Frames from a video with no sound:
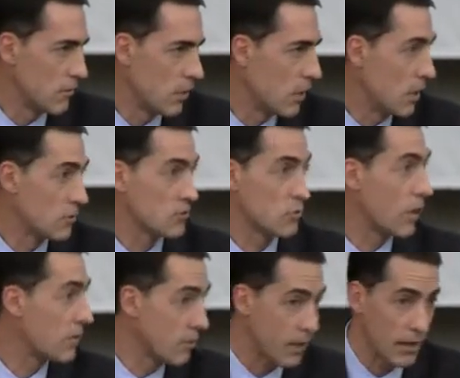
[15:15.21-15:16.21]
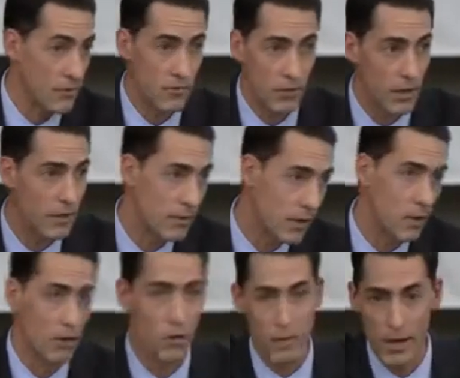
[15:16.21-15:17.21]
well, I'll just wait till I get sick and then
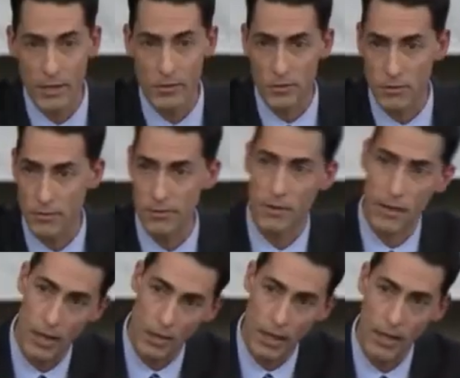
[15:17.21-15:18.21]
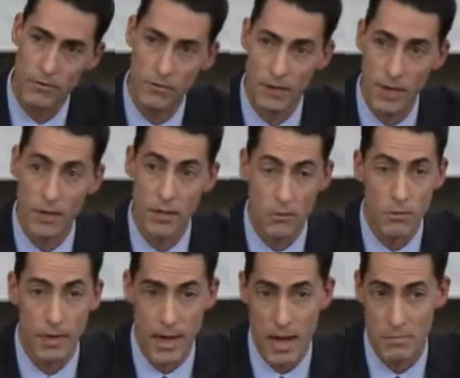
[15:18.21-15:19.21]
I'll go buy insurance and then I'll cancel it. That
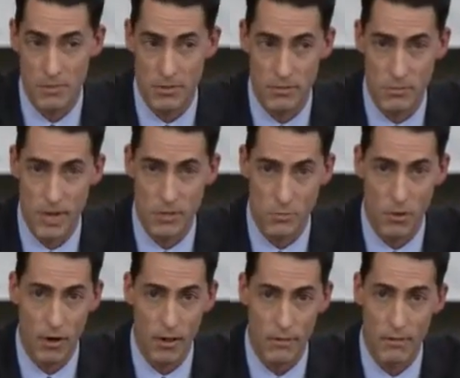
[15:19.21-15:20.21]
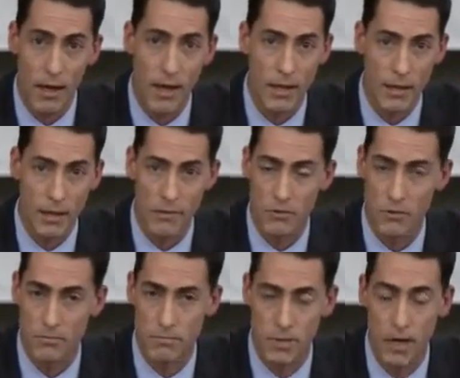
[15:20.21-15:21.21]
literally happens in Maine's market today. I can give
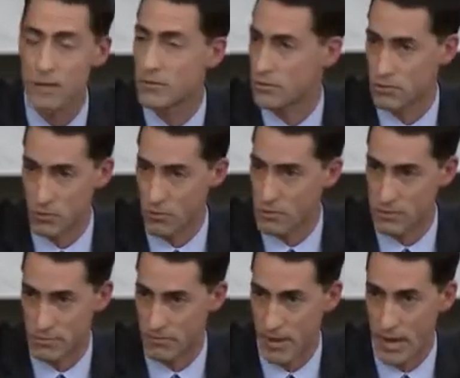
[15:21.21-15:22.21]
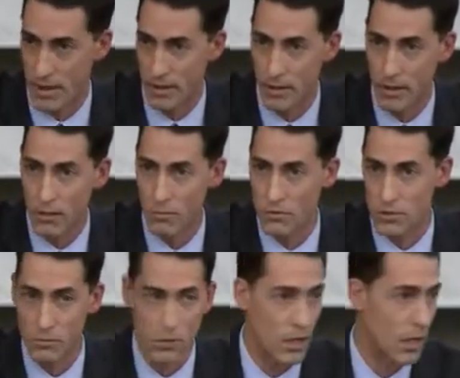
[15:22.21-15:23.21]
you tons of stories of that, where
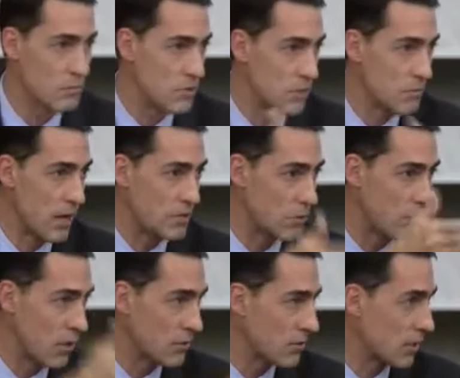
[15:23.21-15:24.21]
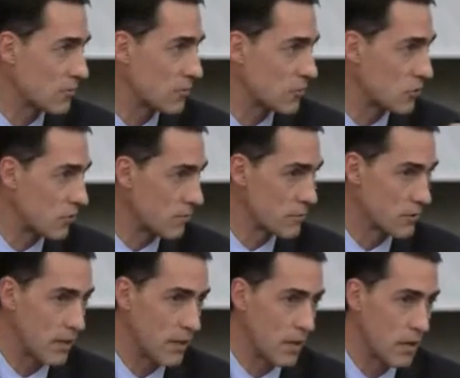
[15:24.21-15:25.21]
someone comes in, buys a policy, gets their service,
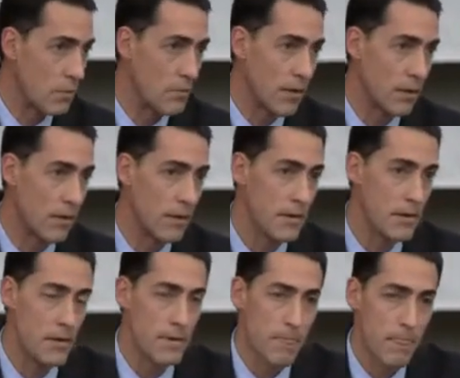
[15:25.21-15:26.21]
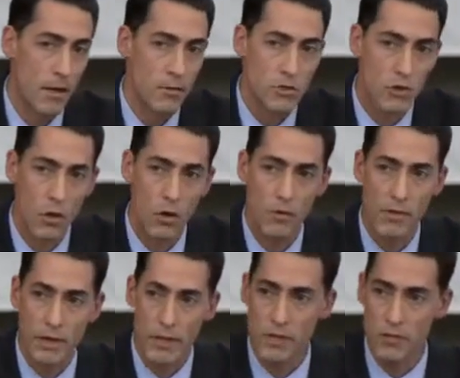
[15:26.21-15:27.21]
and then they dump it. So
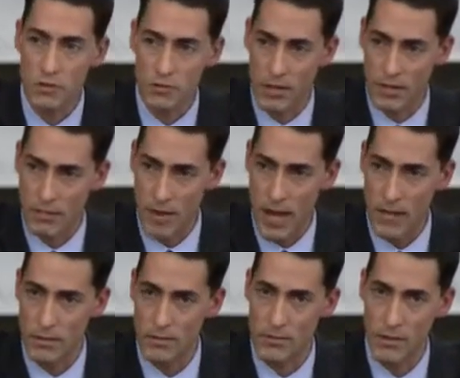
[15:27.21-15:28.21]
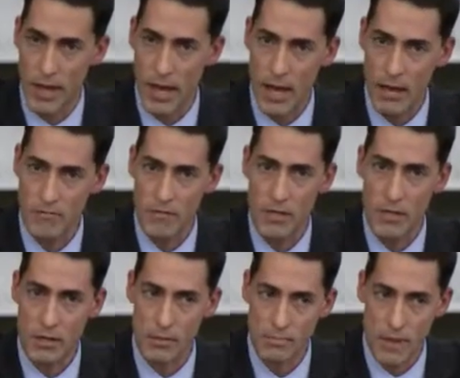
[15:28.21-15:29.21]
they needed to strike the balance and have
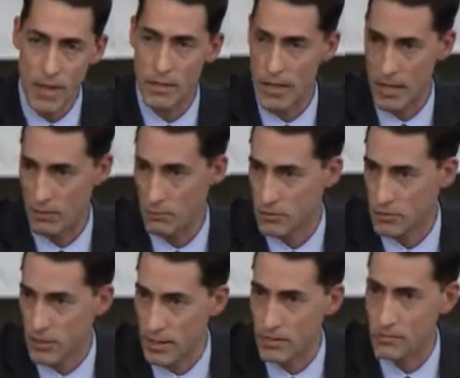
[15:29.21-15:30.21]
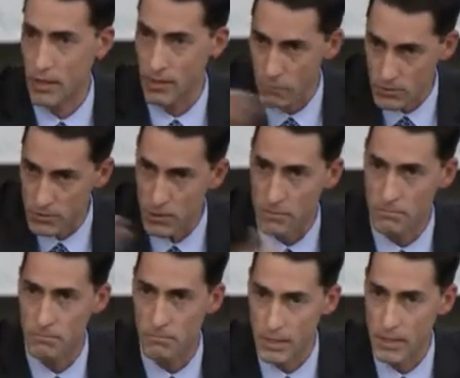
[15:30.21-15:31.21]
the mandate, which says everyone's
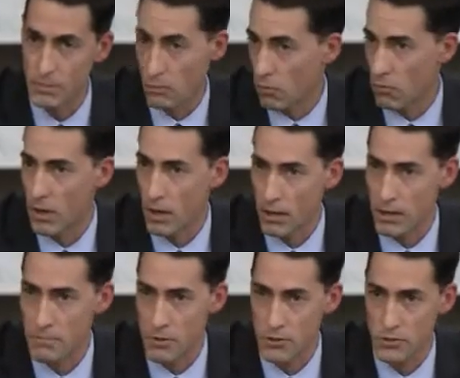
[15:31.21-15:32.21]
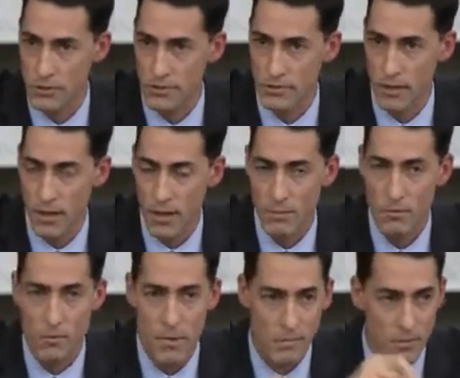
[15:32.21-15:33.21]
got to be in the pool, we all got to purchase.
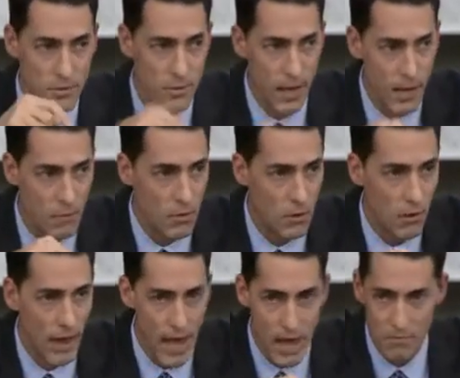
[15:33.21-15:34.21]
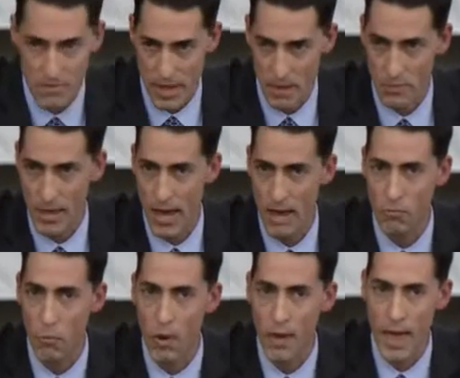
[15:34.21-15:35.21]
But remember, today we don't have that. We
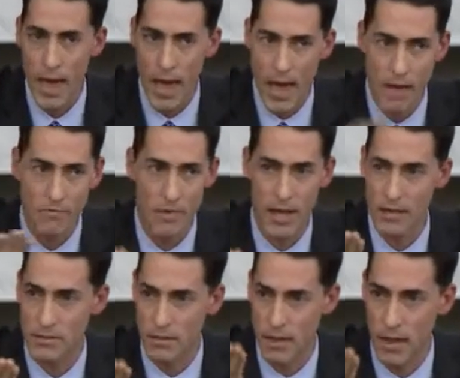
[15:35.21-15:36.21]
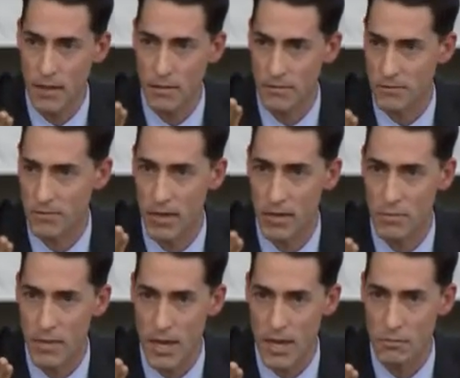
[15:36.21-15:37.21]
have one half of that scale in the state
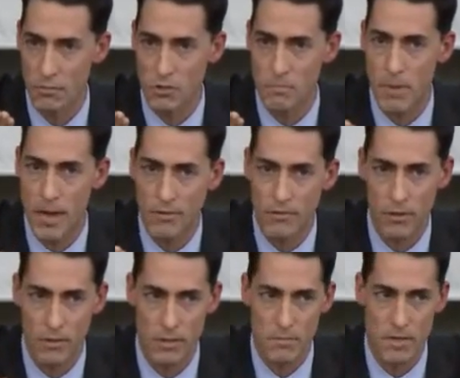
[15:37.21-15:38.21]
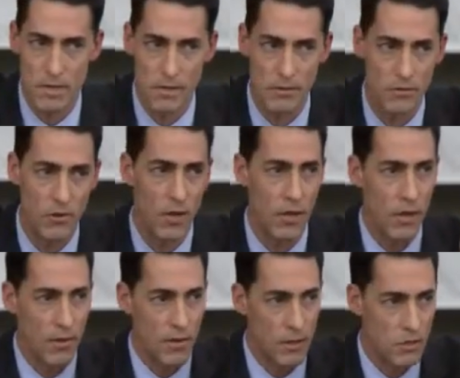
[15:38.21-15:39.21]
of Maine, which basically means
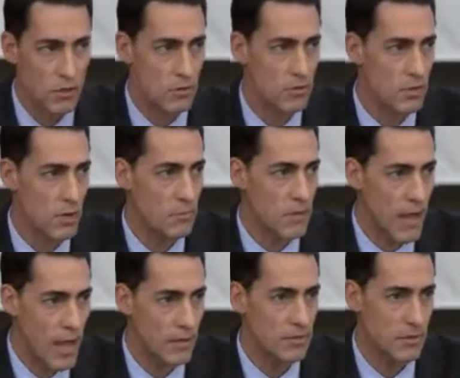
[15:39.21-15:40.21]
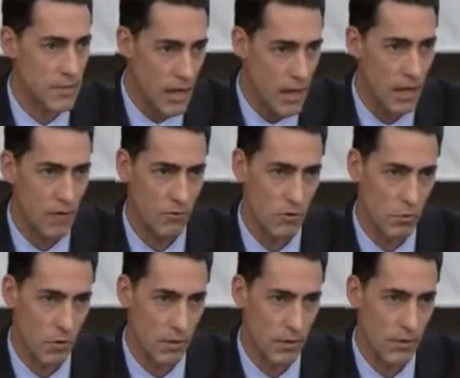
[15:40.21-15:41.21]
the insurance company has to take
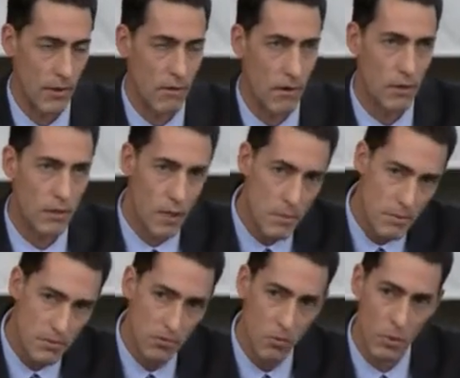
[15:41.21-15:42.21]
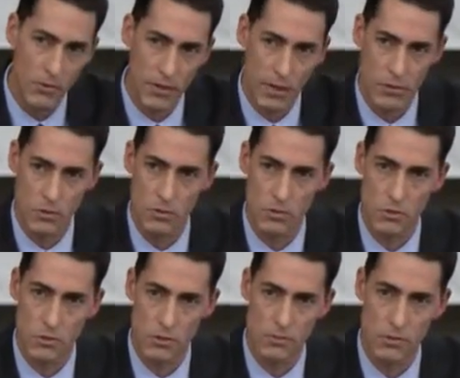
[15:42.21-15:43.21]
everyone. There are limits to what they can do
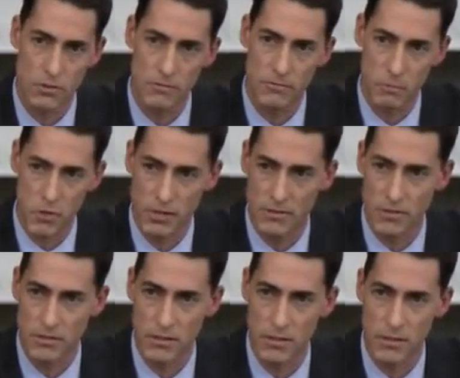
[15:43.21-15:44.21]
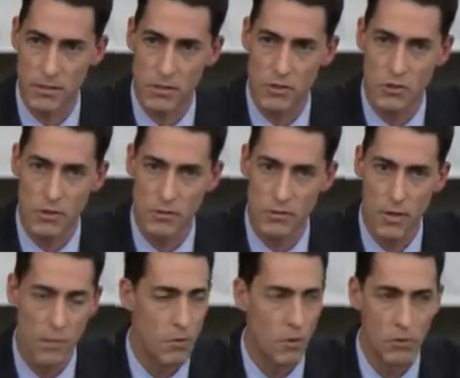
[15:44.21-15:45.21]
in terms of pre-existing conditions,
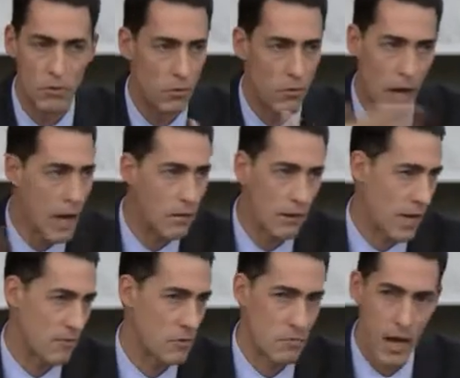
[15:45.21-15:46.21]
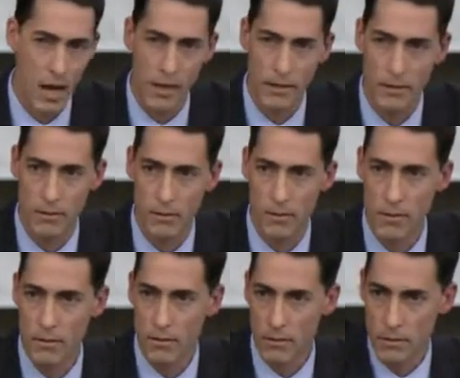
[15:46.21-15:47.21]
but you and I don't have to buy.
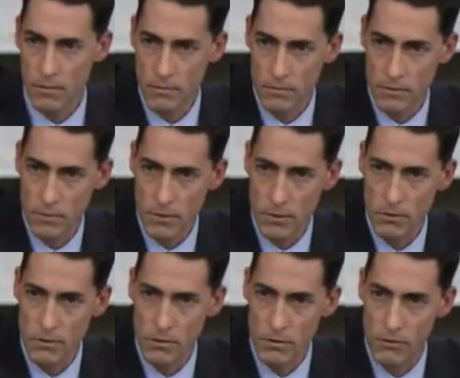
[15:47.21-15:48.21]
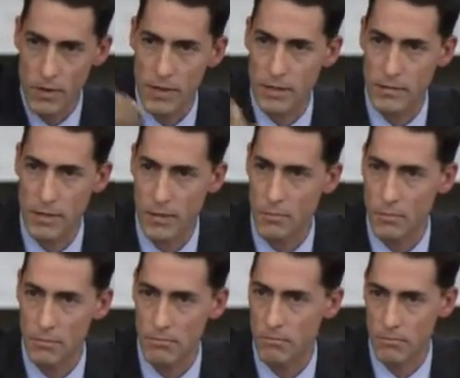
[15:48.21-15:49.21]
You know, you're a great
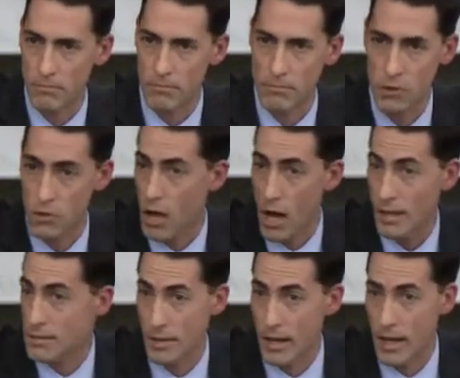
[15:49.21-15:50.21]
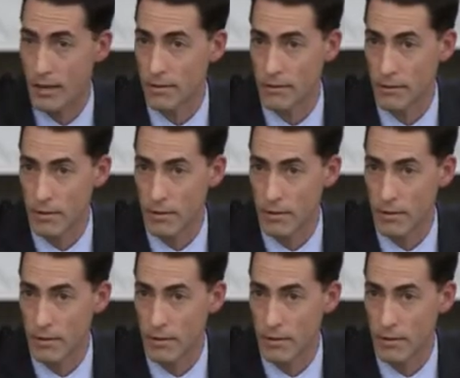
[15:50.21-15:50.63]
example. You're not today.